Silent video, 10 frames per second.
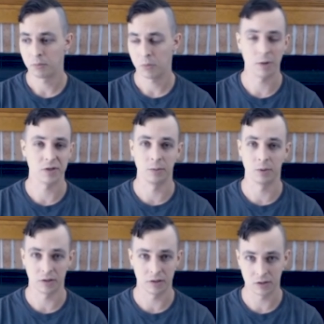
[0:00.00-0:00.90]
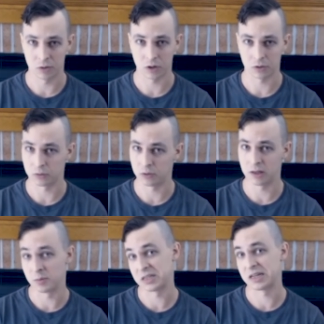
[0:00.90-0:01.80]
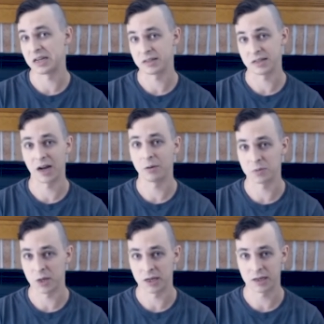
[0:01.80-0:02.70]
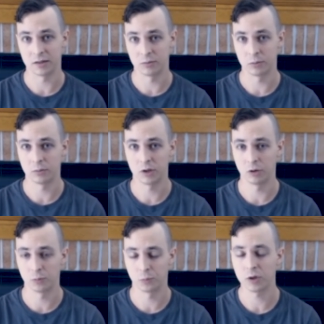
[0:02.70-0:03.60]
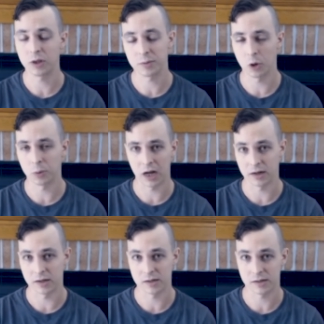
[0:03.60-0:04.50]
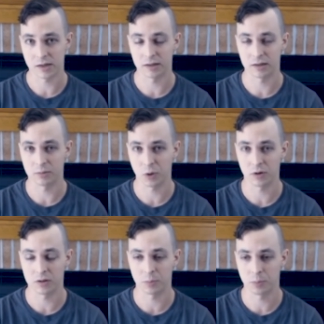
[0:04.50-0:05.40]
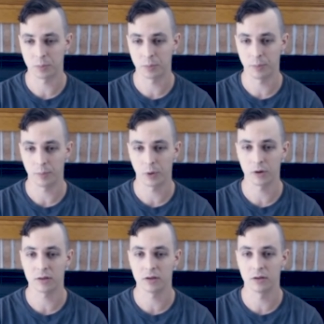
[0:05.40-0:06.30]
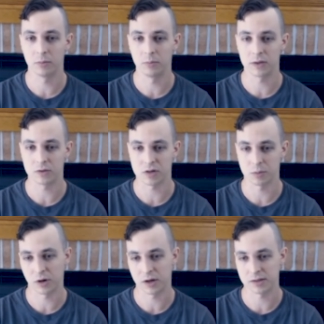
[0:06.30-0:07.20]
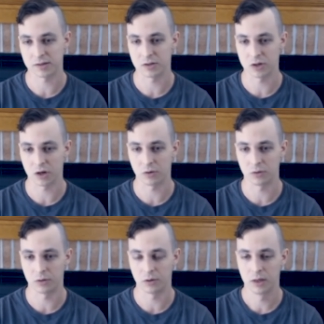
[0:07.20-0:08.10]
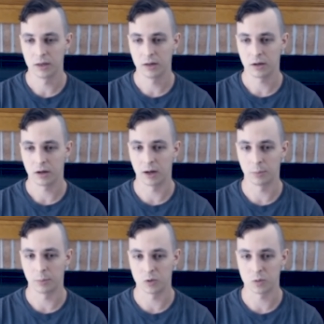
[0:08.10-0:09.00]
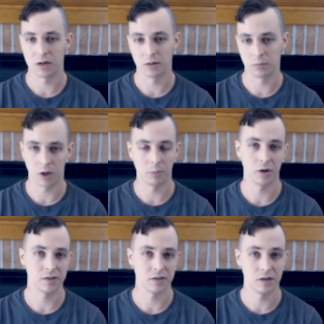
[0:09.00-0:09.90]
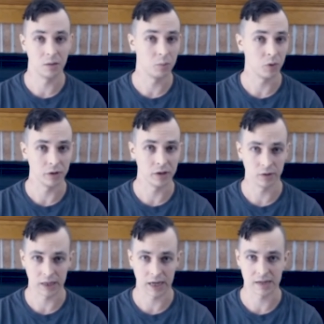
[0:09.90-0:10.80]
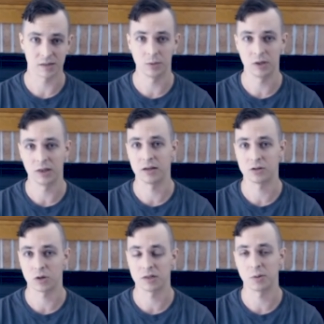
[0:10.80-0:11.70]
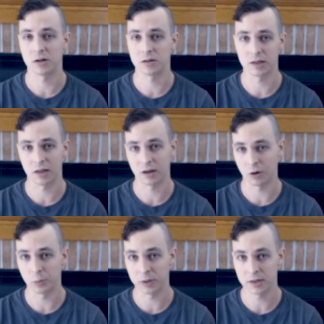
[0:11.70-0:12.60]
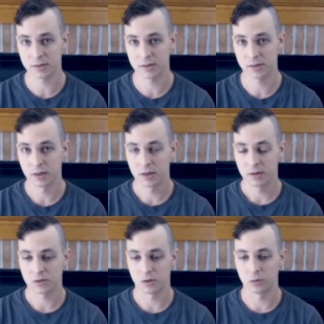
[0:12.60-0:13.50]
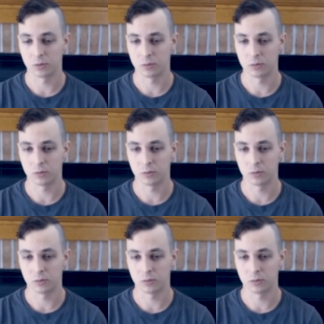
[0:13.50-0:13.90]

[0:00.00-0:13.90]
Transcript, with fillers: I was able to, talk through any of the mistakes that I was making and, really be open and honest. I think part of the mentorship process in general, between a boss and an employee, really has to be that transparency and that openness. So